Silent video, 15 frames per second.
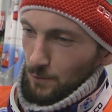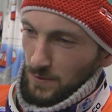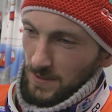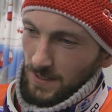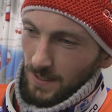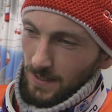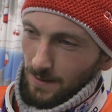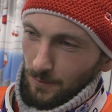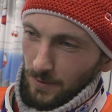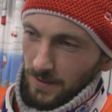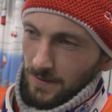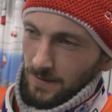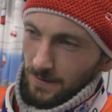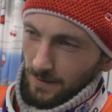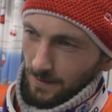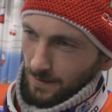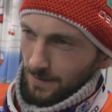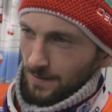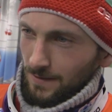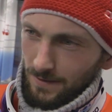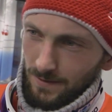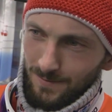was a little bit uh,
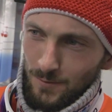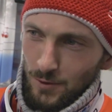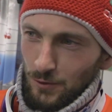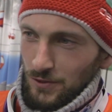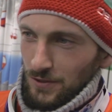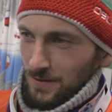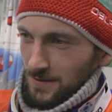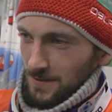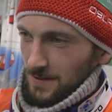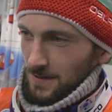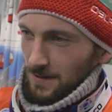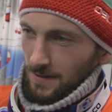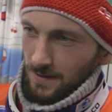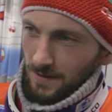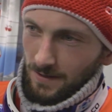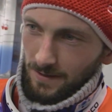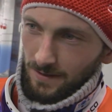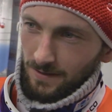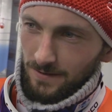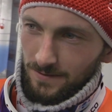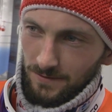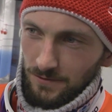emotions uh,